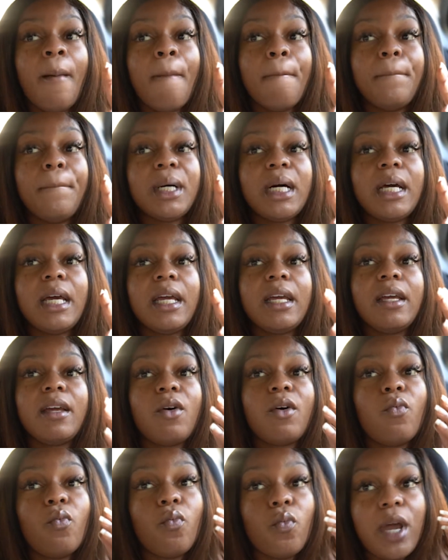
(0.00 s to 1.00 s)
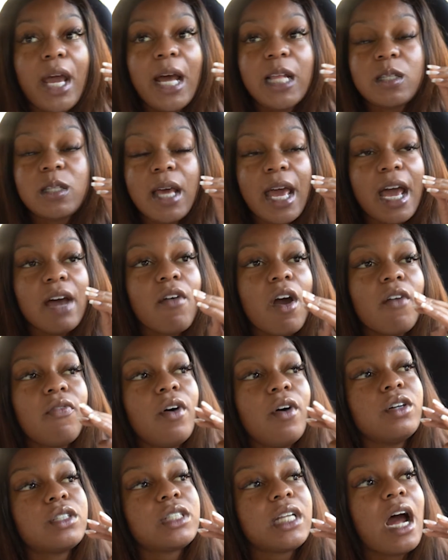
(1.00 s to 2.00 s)
But we had to have our
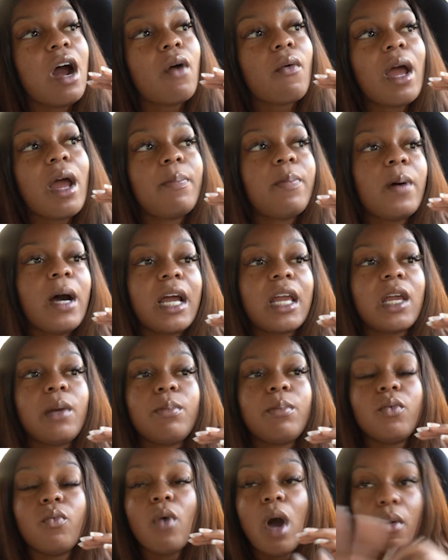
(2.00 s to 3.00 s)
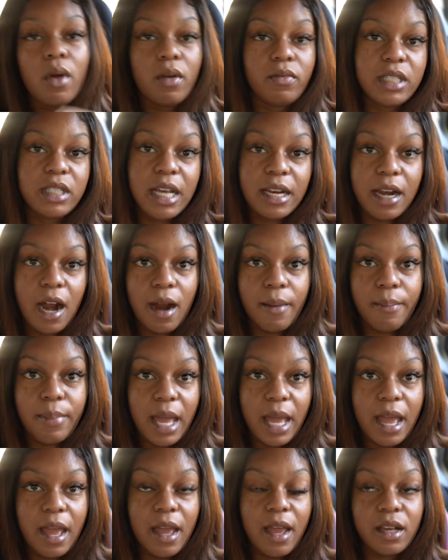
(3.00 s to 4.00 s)
phones in our right pocket while we was getting our
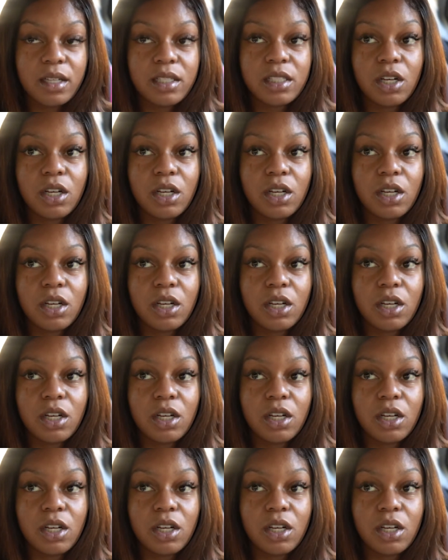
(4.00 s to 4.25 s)
bags.